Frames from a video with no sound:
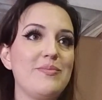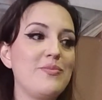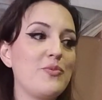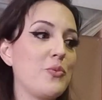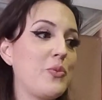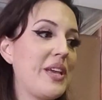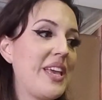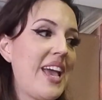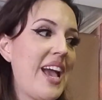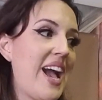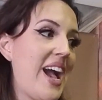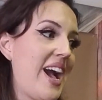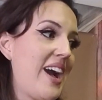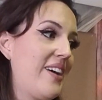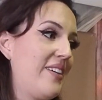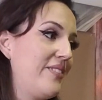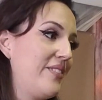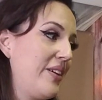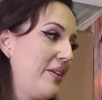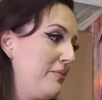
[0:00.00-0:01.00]
we
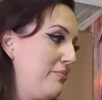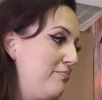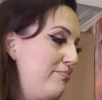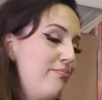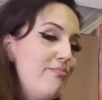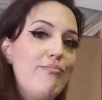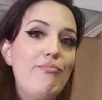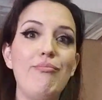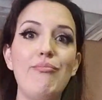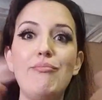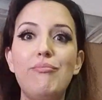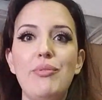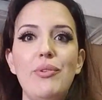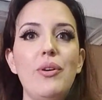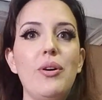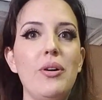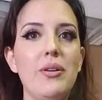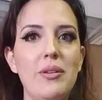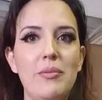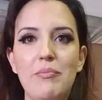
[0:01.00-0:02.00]
have
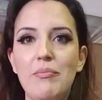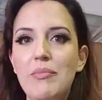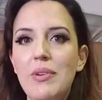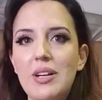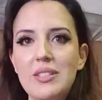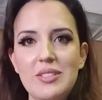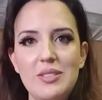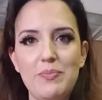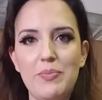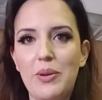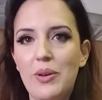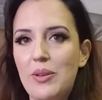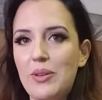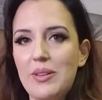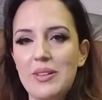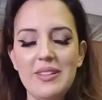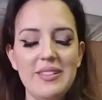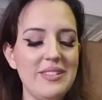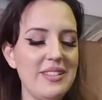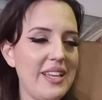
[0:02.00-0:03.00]

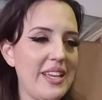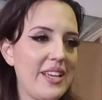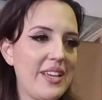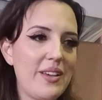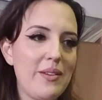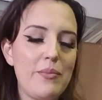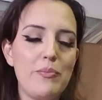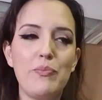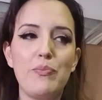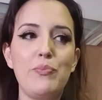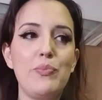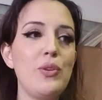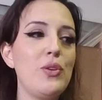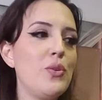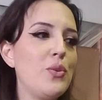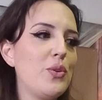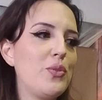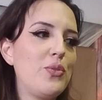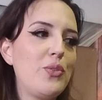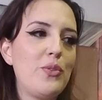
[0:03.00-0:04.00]
multiple like
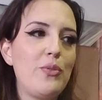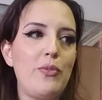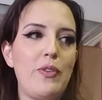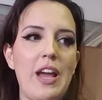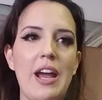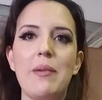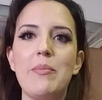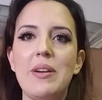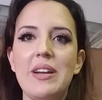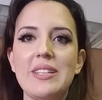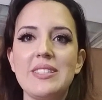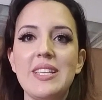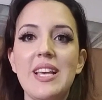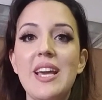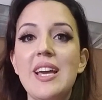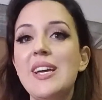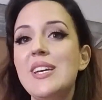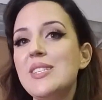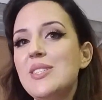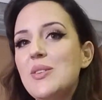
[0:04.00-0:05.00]
beautiful fabrics,
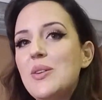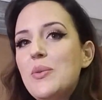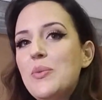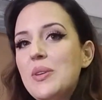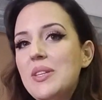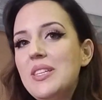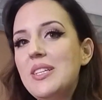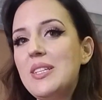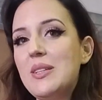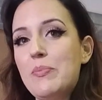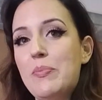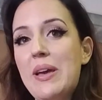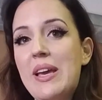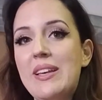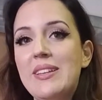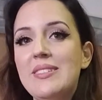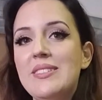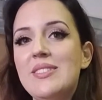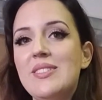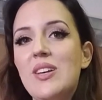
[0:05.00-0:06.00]
so it really
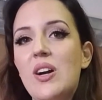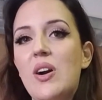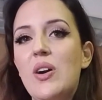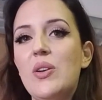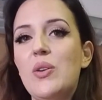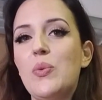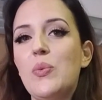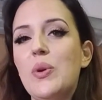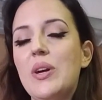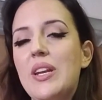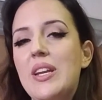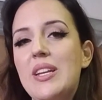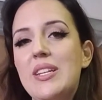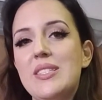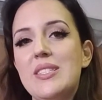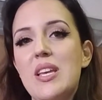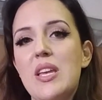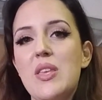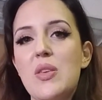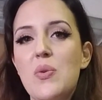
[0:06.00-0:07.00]
depends on what it
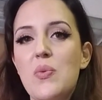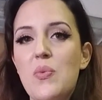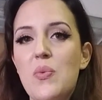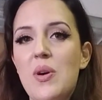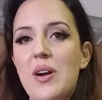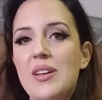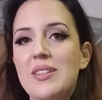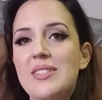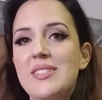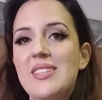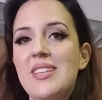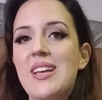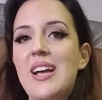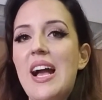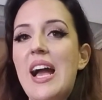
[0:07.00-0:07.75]
is that you want.